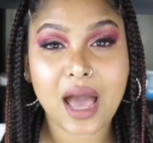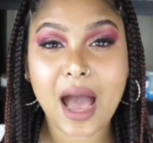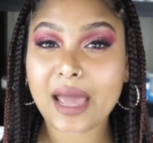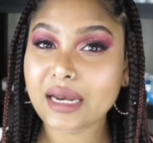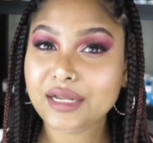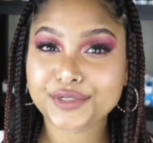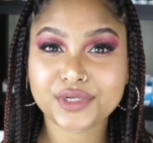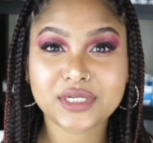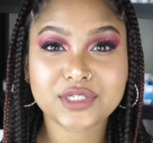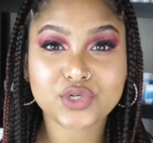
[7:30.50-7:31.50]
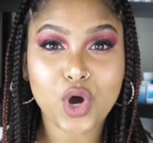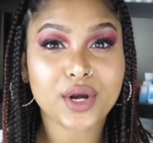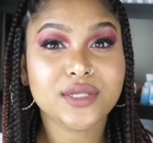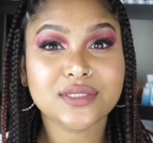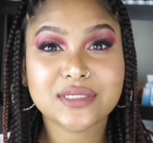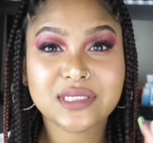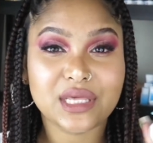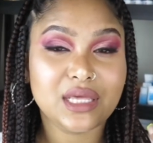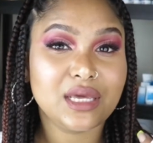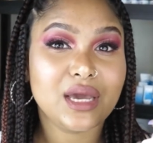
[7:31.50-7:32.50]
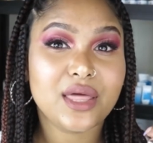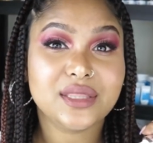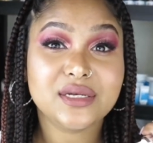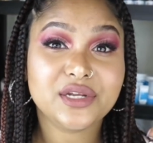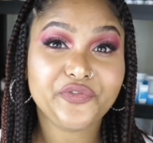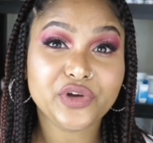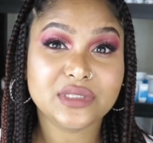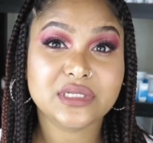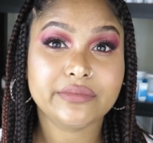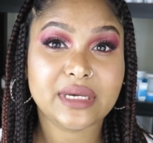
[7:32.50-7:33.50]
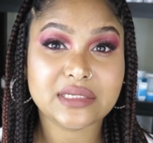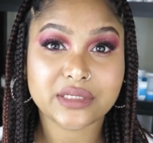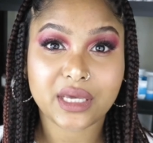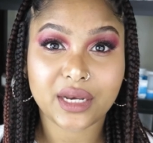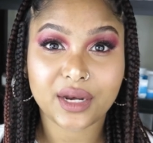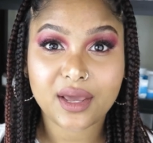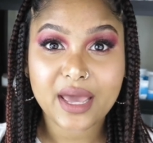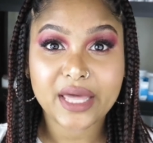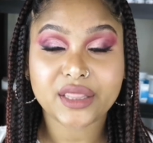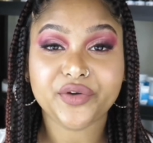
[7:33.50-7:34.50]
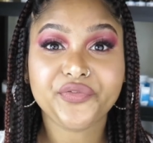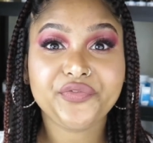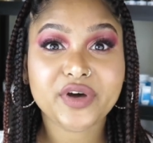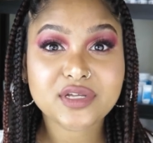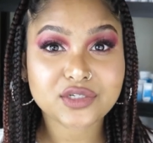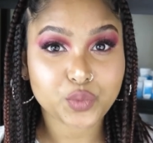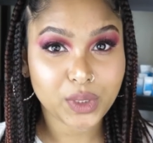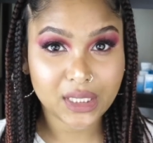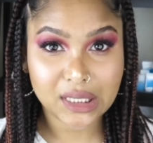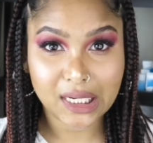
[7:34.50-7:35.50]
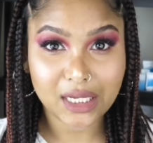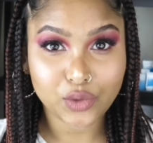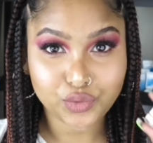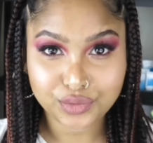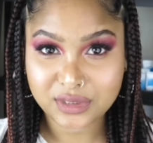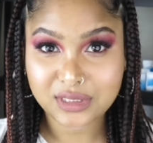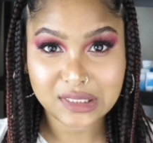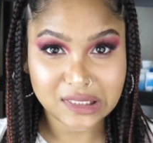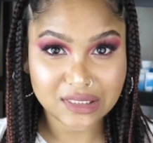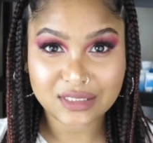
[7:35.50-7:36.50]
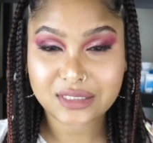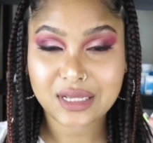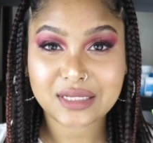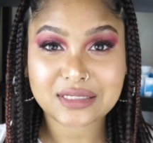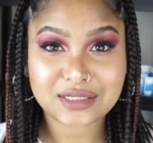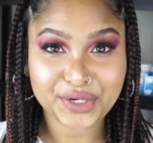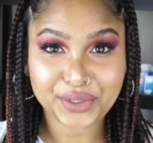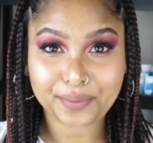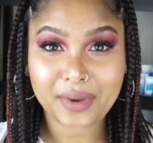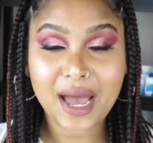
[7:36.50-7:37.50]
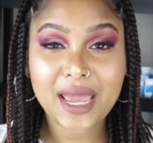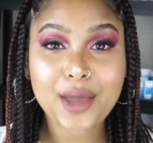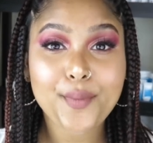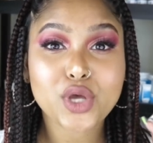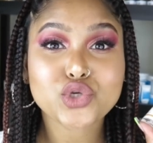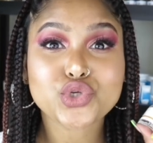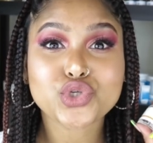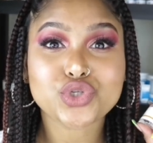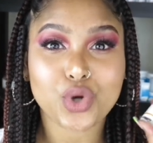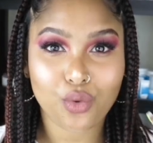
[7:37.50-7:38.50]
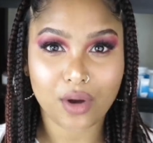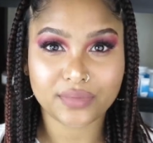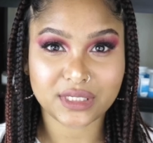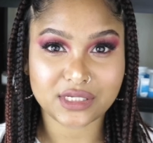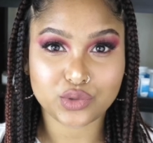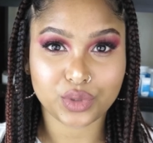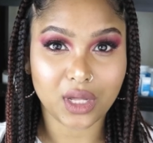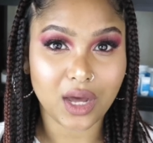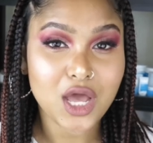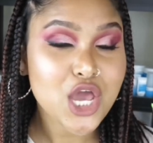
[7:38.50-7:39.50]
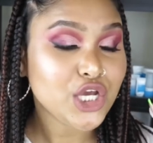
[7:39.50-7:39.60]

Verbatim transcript: I literally started seeing the difference in my skin the first week that I used this serum. I am so obsessed with her.